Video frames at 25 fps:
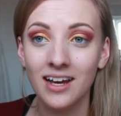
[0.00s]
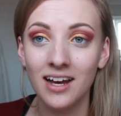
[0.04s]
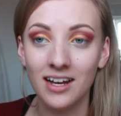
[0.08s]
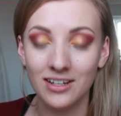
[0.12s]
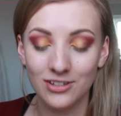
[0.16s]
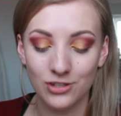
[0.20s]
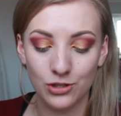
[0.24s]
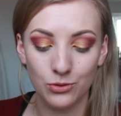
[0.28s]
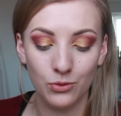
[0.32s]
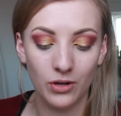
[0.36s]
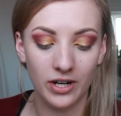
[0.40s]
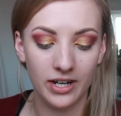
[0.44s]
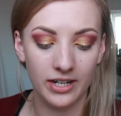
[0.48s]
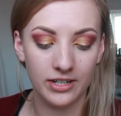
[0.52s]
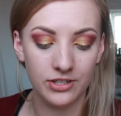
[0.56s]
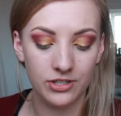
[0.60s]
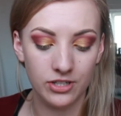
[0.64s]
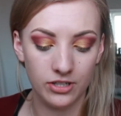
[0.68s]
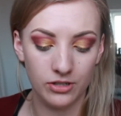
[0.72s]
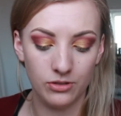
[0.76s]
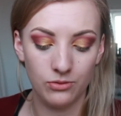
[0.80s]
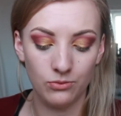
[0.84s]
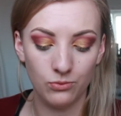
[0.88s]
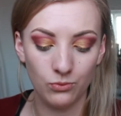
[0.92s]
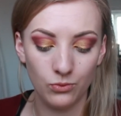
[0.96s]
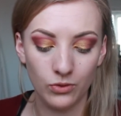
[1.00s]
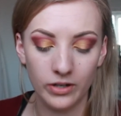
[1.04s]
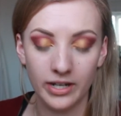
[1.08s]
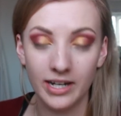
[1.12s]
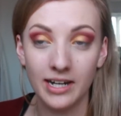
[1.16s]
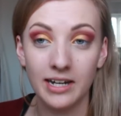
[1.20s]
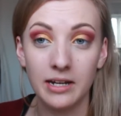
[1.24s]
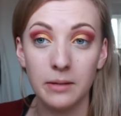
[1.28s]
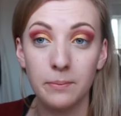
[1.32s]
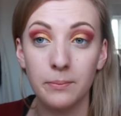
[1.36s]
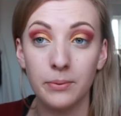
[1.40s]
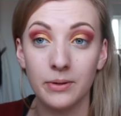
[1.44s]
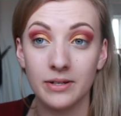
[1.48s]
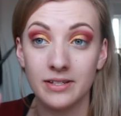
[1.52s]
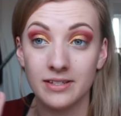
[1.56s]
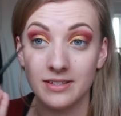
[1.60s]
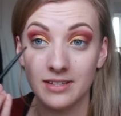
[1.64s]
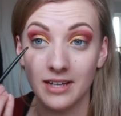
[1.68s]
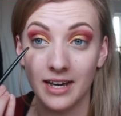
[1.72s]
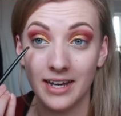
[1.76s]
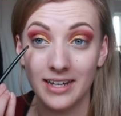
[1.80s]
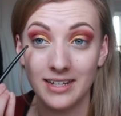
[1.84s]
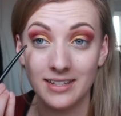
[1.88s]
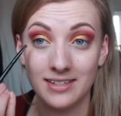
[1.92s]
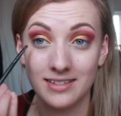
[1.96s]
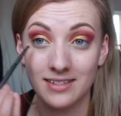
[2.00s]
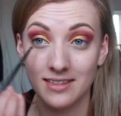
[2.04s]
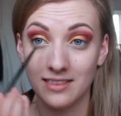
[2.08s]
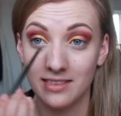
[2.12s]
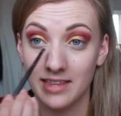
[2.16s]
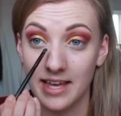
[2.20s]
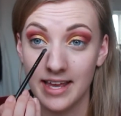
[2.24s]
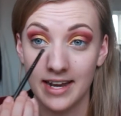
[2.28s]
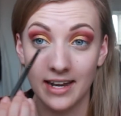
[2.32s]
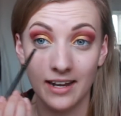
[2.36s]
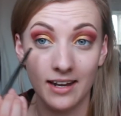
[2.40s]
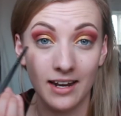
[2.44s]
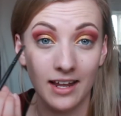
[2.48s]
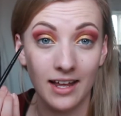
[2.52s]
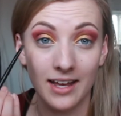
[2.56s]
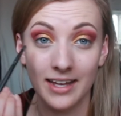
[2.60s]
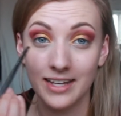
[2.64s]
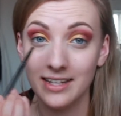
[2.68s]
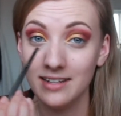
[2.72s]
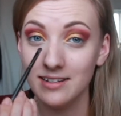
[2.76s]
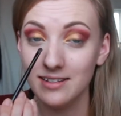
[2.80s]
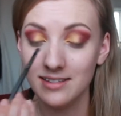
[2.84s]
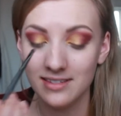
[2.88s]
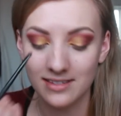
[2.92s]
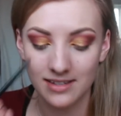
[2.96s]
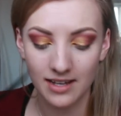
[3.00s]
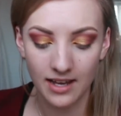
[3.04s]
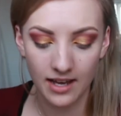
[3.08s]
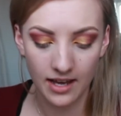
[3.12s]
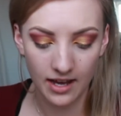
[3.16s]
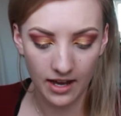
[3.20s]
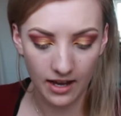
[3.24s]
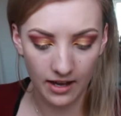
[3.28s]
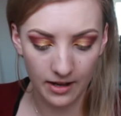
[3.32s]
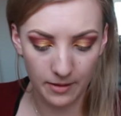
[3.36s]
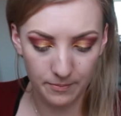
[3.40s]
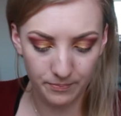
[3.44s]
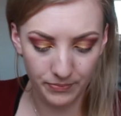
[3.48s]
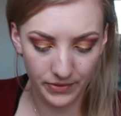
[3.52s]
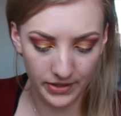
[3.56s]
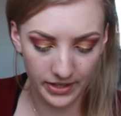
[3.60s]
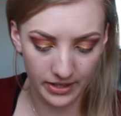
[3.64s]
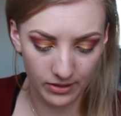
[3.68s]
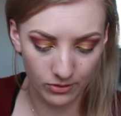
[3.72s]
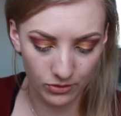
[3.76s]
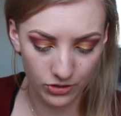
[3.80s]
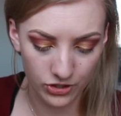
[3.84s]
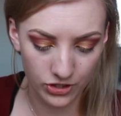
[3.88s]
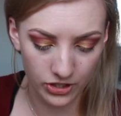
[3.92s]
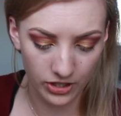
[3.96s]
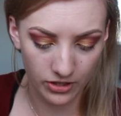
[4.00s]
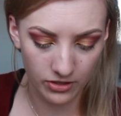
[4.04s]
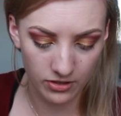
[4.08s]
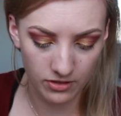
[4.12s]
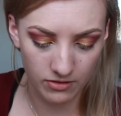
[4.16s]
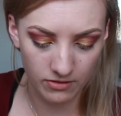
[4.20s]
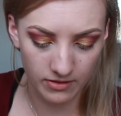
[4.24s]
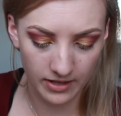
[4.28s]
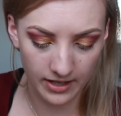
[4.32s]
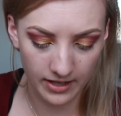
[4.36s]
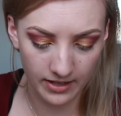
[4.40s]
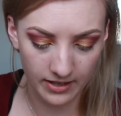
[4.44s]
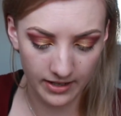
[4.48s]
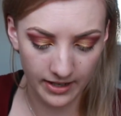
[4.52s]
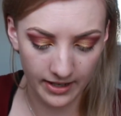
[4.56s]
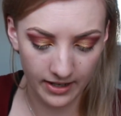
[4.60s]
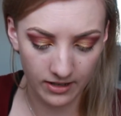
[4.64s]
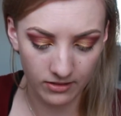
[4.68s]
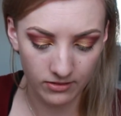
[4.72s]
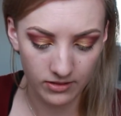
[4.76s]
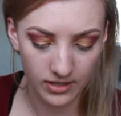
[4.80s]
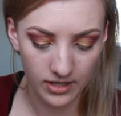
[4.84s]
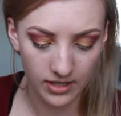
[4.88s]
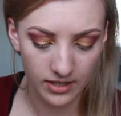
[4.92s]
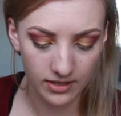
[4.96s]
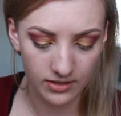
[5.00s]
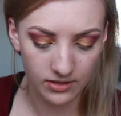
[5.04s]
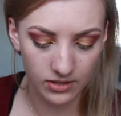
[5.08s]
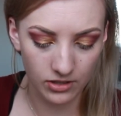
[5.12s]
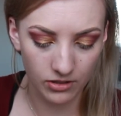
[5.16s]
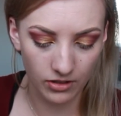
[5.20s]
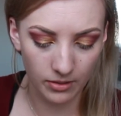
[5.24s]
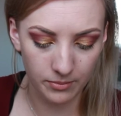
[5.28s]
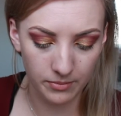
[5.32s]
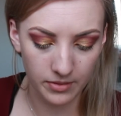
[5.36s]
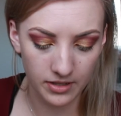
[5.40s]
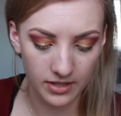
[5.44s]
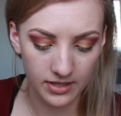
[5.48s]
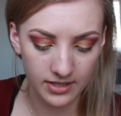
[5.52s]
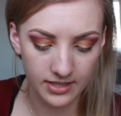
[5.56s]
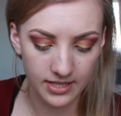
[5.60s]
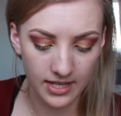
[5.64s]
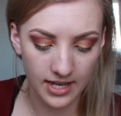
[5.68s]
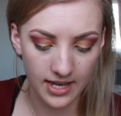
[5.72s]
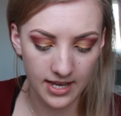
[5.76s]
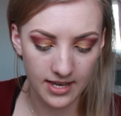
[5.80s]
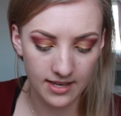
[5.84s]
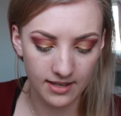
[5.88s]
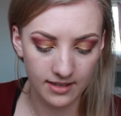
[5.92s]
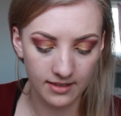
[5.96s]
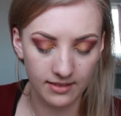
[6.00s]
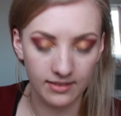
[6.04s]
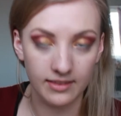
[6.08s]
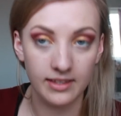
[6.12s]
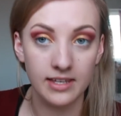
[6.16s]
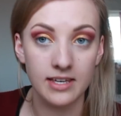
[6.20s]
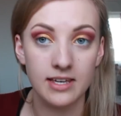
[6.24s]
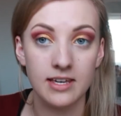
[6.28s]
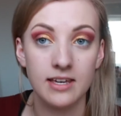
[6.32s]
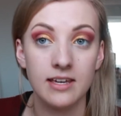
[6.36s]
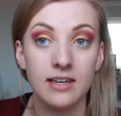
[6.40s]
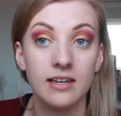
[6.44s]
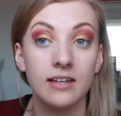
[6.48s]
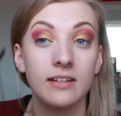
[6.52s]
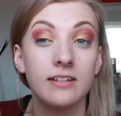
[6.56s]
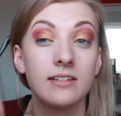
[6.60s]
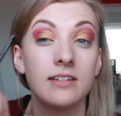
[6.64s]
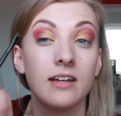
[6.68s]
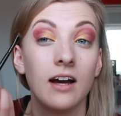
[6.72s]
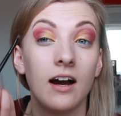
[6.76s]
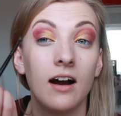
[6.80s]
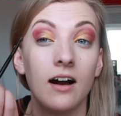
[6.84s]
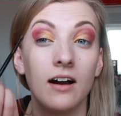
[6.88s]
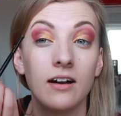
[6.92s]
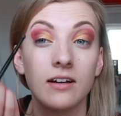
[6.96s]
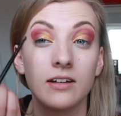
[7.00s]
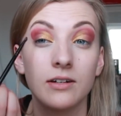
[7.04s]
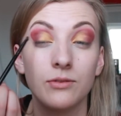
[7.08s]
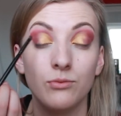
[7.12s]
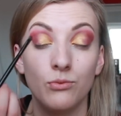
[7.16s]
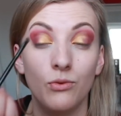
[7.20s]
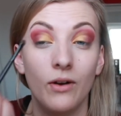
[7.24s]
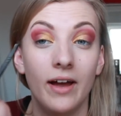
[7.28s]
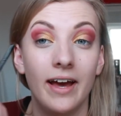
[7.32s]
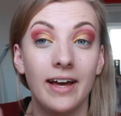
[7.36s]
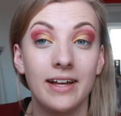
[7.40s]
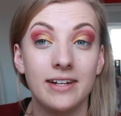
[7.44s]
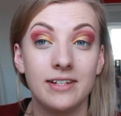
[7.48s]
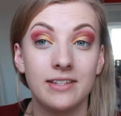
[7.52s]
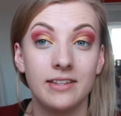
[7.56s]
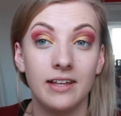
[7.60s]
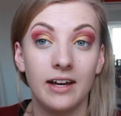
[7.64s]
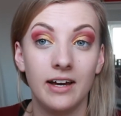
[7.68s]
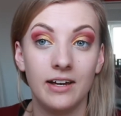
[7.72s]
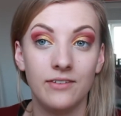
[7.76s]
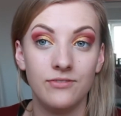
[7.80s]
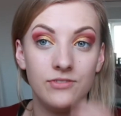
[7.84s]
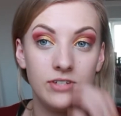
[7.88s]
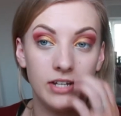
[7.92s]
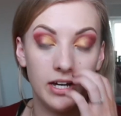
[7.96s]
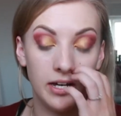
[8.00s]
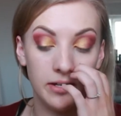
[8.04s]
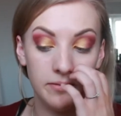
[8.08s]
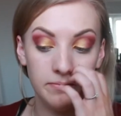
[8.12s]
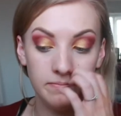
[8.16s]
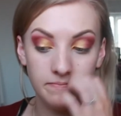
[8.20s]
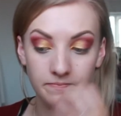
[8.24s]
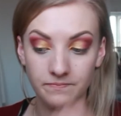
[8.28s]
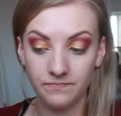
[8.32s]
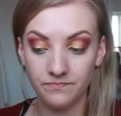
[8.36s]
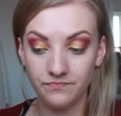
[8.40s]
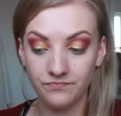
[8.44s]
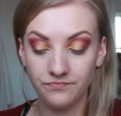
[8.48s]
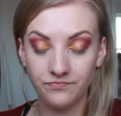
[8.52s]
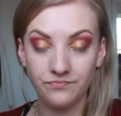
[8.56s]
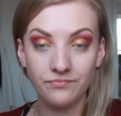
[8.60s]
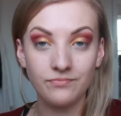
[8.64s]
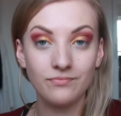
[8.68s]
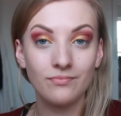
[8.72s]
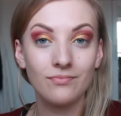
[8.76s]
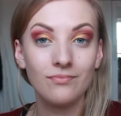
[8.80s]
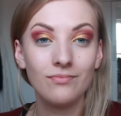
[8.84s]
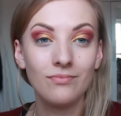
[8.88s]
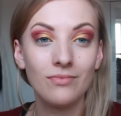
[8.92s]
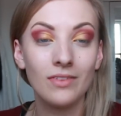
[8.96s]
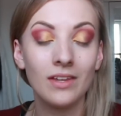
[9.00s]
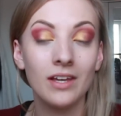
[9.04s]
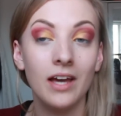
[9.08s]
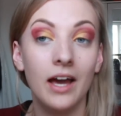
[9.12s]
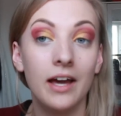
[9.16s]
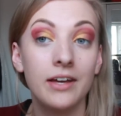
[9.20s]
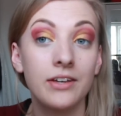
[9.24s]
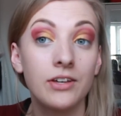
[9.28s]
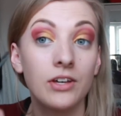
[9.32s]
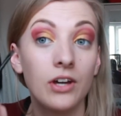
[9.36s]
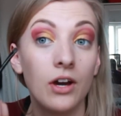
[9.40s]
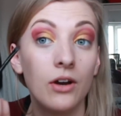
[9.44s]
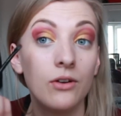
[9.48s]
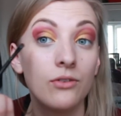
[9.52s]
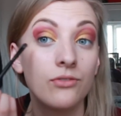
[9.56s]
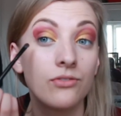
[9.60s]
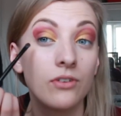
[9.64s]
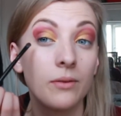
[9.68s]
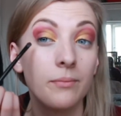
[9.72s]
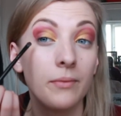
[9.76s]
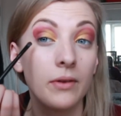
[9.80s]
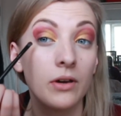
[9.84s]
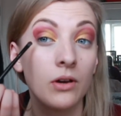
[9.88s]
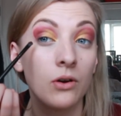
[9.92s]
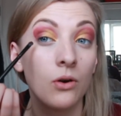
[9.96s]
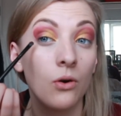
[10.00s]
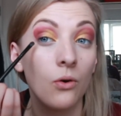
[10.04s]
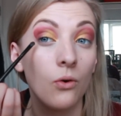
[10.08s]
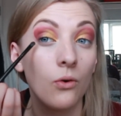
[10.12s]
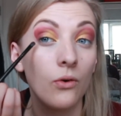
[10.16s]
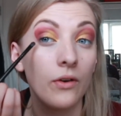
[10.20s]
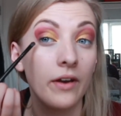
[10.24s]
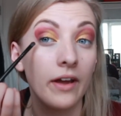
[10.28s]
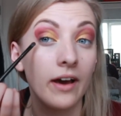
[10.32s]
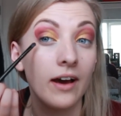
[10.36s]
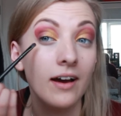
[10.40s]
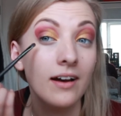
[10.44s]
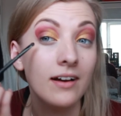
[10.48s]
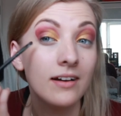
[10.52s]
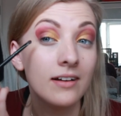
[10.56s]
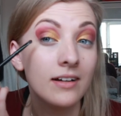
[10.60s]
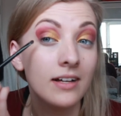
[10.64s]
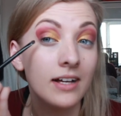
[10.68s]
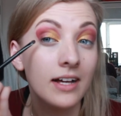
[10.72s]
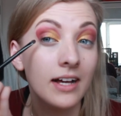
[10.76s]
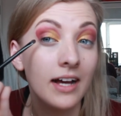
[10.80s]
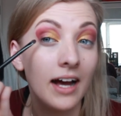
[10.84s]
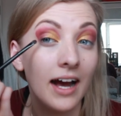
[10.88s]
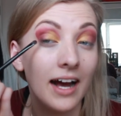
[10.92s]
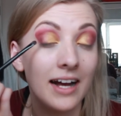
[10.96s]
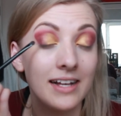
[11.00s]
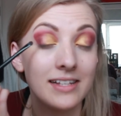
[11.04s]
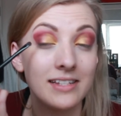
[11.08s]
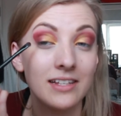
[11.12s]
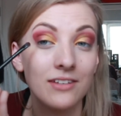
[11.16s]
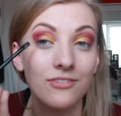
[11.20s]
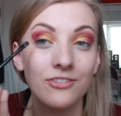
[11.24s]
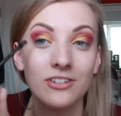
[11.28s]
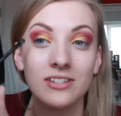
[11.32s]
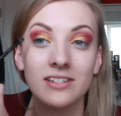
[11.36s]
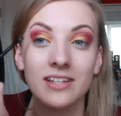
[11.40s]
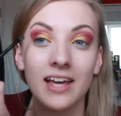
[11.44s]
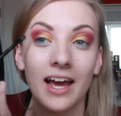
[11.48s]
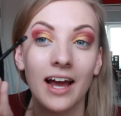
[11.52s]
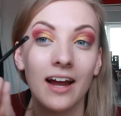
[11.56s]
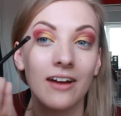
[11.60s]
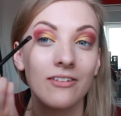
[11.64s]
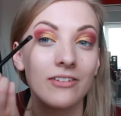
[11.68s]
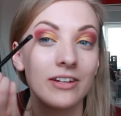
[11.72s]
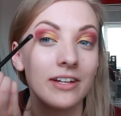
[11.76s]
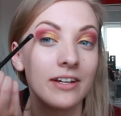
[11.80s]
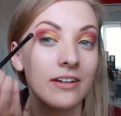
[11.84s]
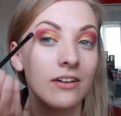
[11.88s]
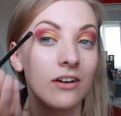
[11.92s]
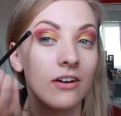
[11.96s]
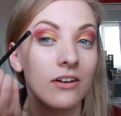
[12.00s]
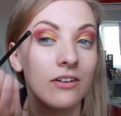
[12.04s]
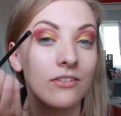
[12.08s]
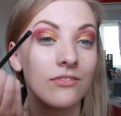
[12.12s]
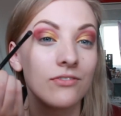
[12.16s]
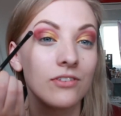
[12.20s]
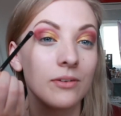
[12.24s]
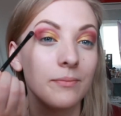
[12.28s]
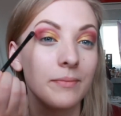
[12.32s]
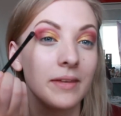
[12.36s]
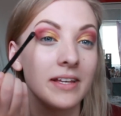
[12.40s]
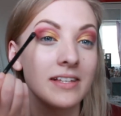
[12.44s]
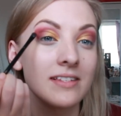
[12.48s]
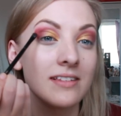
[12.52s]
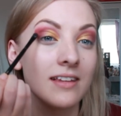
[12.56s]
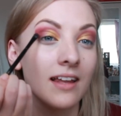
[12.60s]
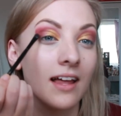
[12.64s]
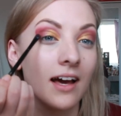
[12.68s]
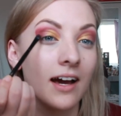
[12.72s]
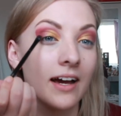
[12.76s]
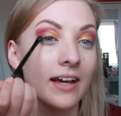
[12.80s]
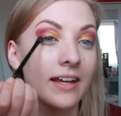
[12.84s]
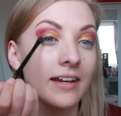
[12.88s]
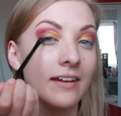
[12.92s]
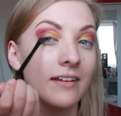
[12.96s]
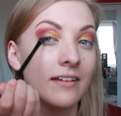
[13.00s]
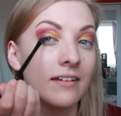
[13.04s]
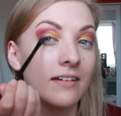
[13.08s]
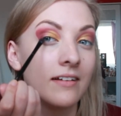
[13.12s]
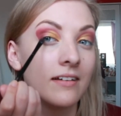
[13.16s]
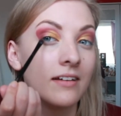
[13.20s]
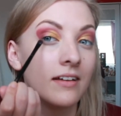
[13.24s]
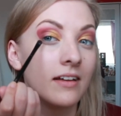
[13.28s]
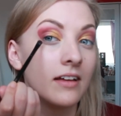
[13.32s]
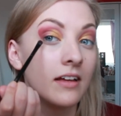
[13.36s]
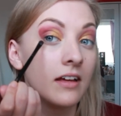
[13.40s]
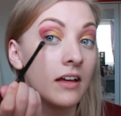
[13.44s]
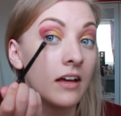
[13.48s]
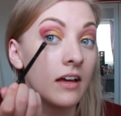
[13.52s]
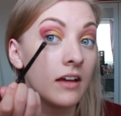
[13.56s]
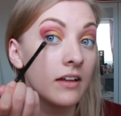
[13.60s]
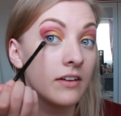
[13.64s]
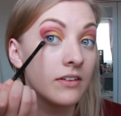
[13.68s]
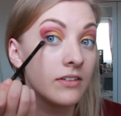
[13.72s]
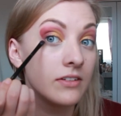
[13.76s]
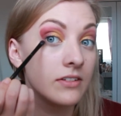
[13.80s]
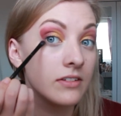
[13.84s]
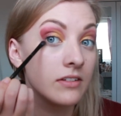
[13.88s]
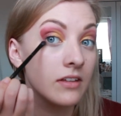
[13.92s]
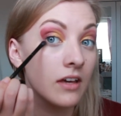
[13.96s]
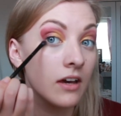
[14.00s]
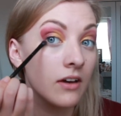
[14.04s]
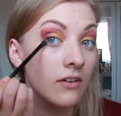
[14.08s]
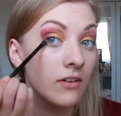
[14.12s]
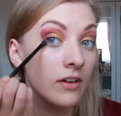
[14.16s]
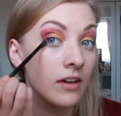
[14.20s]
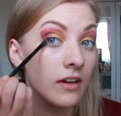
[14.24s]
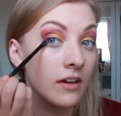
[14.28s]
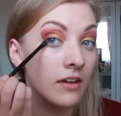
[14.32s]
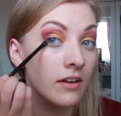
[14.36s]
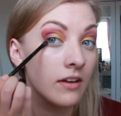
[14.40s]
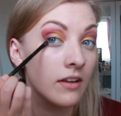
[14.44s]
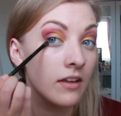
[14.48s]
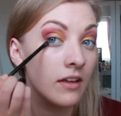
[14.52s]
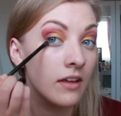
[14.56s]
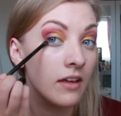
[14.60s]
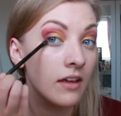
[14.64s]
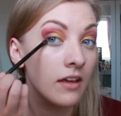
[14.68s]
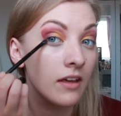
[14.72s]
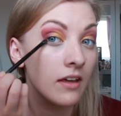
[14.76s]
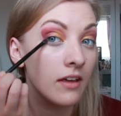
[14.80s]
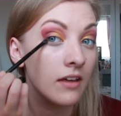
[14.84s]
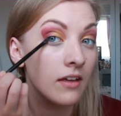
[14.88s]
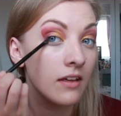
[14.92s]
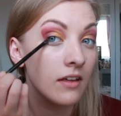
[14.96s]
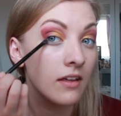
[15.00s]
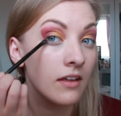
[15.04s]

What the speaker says: So I do really precise thin lines, and I will show you that now. So I'm going to take the dark red that I've done and go from the corner as if it's carrying on from this line, just going under here